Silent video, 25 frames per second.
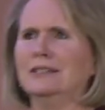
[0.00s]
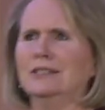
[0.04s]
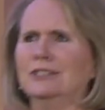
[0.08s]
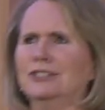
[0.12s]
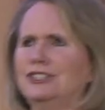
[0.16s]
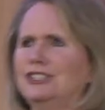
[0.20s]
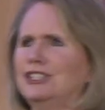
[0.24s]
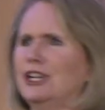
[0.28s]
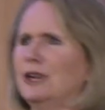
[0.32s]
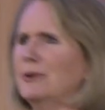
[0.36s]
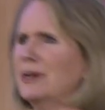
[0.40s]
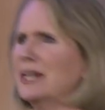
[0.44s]

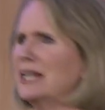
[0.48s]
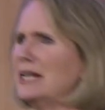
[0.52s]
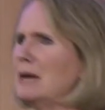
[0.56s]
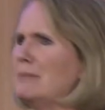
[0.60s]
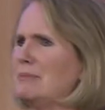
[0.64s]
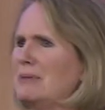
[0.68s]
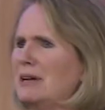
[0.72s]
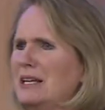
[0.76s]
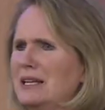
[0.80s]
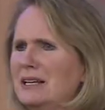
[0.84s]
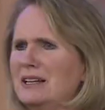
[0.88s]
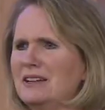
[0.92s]
showing
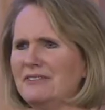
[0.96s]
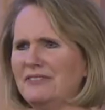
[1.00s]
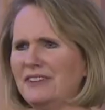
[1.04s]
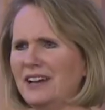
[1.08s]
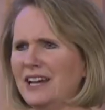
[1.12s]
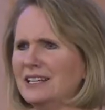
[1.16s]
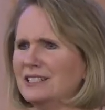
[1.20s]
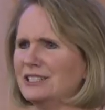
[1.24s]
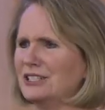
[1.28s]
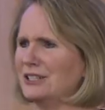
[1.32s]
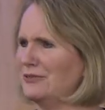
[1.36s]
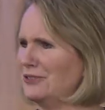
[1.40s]
up at an
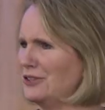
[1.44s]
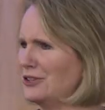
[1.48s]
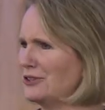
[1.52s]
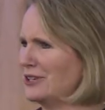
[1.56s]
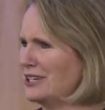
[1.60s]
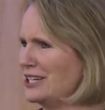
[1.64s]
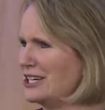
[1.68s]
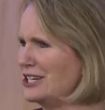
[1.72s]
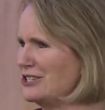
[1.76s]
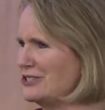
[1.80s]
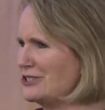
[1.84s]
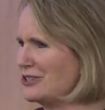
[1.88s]
event if you're
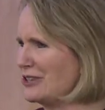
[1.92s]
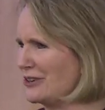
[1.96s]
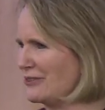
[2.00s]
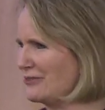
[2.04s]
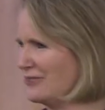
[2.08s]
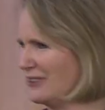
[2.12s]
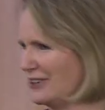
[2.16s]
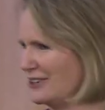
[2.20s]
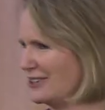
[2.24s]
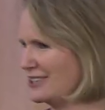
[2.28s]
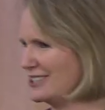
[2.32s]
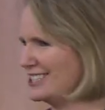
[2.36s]
an
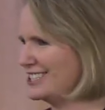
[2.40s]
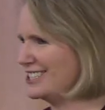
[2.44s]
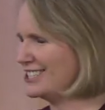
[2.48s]
introvert